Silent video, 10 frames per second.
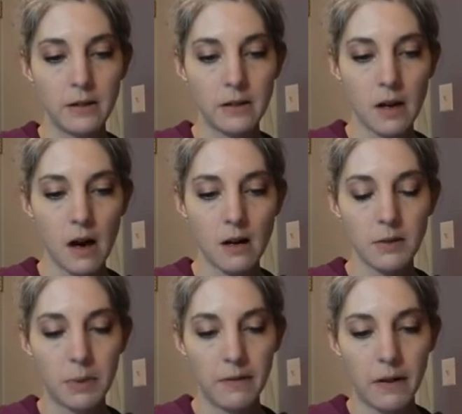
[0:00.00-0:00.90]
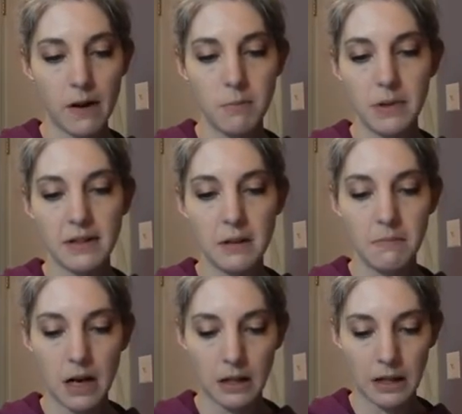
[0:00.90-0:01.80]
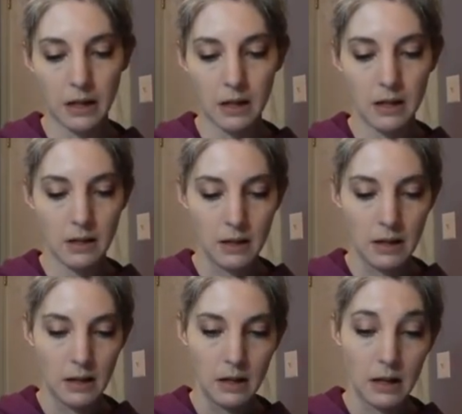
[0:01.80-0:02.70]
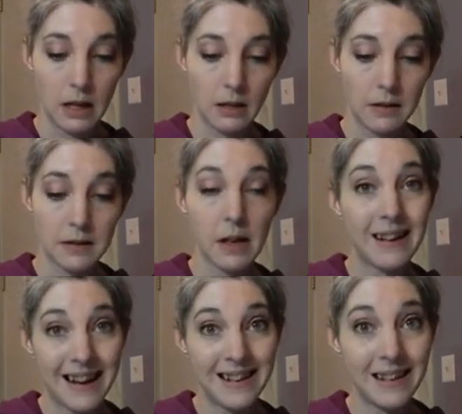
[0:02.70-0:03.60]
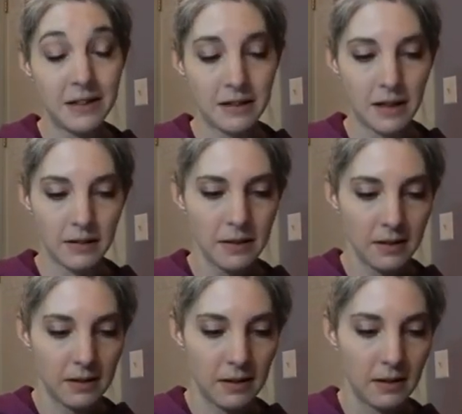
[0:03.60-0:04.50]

Socks by Very Busy Monkey, and it's 90 cents.